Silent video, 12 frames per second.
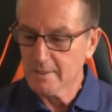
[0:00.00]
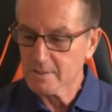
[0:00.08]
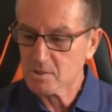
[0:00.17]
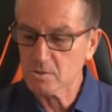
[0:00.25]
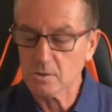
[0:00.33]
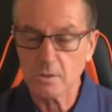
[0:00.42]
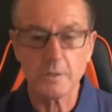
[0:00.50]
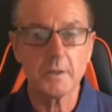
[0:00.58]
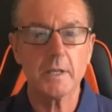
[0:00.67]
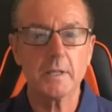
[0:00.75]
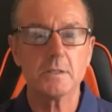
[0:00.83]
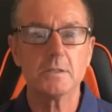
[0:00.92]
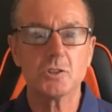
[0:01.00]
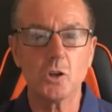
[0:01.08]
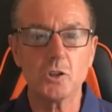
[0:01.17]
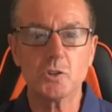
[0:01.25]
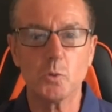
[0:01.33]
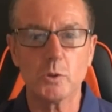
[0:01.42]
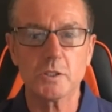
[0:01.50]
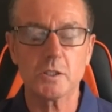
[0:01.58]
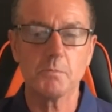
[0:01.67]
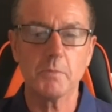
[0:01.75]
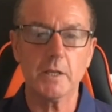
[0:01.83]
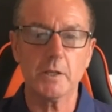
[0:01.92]
So Judge wants
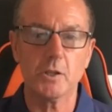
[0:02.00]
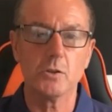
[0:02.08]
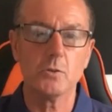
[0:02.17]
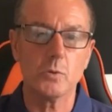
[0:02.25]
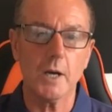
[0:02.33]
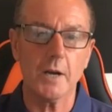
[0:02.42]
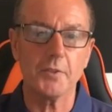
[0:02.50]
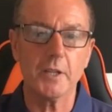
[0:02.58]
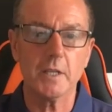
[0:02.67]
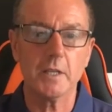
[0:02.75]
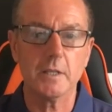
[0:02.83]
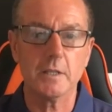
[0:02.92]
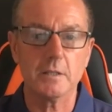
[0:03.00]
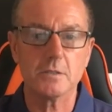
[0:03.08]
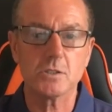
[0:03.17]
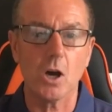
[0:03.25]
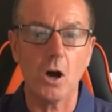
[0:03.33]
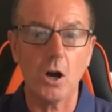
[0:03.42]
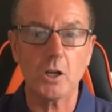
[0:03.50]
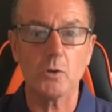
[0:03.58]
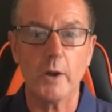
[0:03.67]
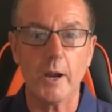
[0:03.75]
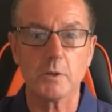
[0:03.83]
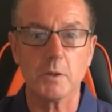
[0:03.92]
to meet you at the Target
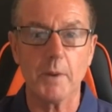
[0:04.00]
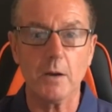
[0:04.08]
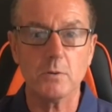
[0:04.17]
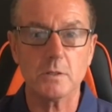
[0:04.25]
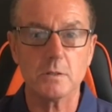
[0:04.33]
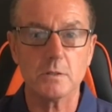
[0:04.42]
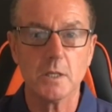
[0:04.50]
roundabout.